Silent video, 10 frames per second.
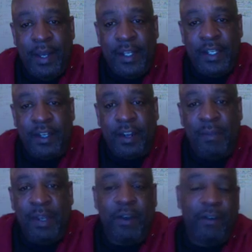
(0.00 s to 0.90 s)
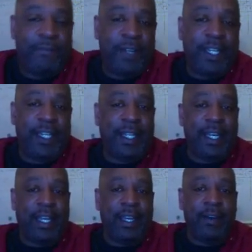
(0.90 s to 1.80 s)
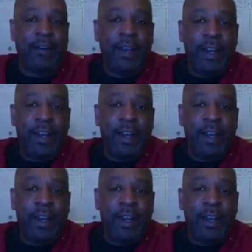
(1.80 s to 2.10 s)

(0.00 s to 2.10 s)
And this is going to be your affiliate link here.